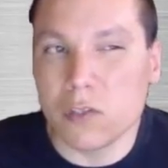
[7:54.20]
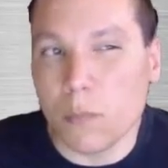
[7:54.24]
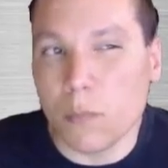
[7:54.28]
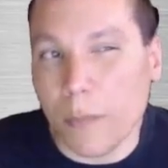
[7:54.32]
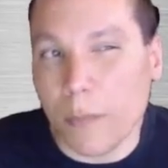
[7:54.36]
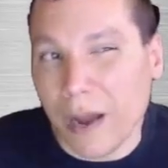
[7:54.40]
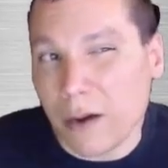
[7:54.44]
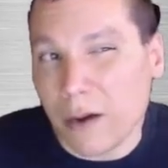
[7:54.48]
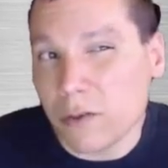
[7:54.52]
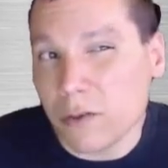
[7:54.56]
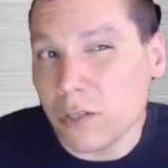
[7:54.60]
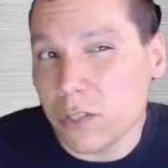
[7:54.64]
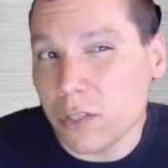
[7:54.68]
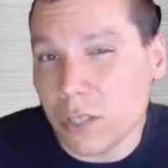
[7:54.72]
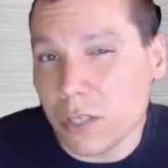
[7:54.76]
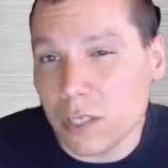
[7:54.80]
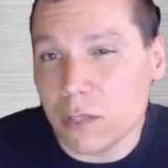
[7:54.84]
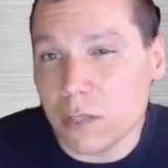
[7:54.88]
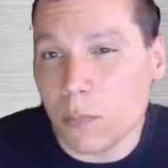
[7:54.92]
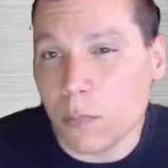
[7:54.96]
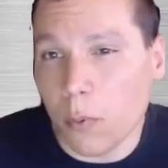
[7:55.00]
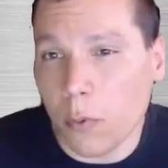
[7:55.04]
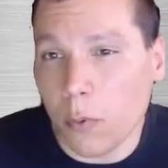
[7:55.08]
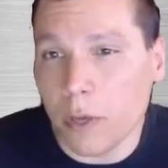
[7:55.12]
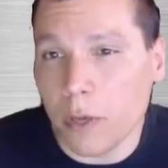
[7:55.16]
it's about
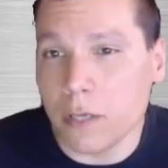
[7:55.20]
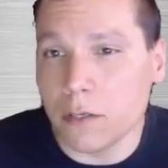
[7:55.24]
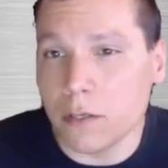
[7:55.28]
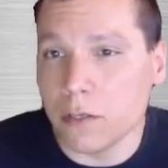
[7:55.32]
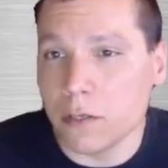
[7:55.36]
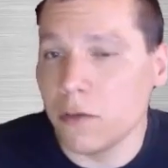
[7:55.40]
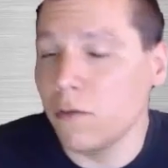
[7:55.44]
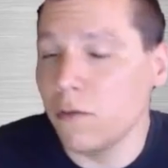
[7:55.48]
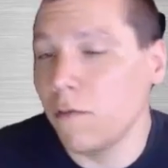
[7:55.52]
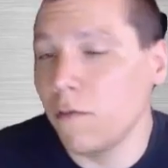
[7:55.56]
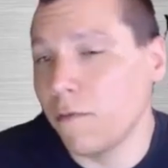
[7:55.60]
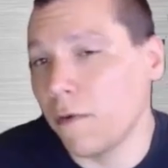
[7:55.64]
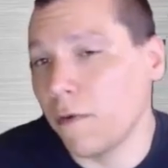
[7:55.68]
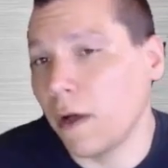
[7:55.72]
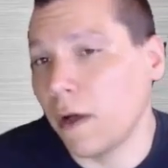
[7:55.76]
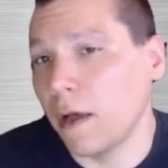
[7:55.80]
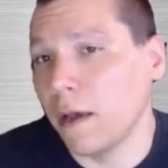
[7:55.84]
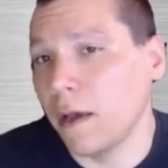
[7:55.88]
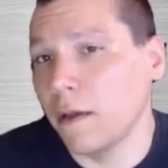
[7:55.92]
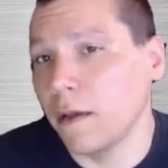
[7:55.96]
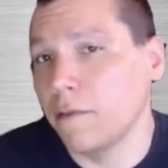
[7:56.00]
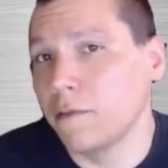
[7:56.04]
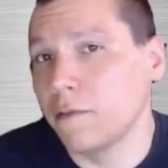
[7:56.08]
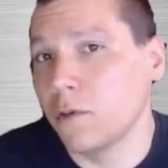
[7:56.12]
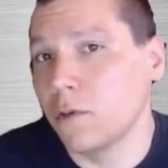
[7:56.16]

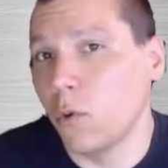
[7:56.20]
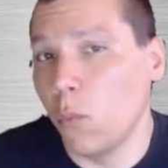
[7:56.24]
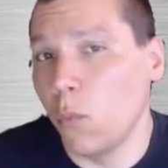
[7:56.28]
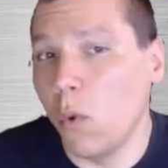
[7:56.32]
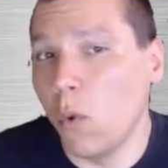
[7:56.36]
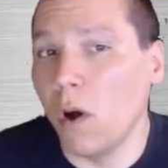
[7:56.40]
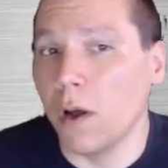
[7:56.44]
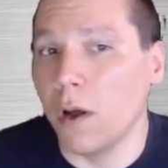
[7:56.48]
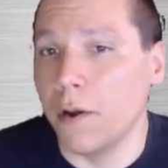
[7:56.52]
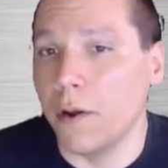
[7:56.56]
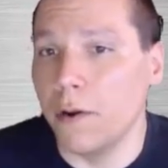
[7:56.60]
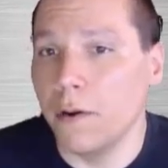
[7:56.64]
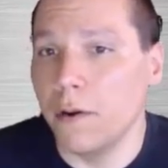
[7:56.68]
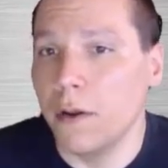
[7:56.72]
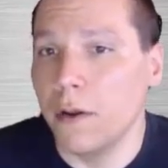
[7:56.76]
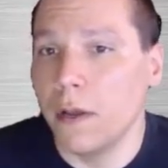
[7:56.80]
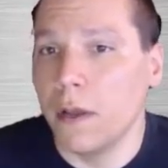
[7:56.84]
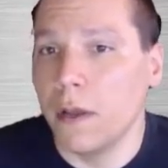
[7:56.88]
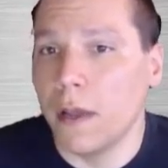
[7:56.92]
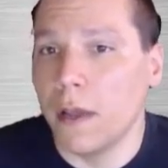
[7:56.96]
6.25 to 1.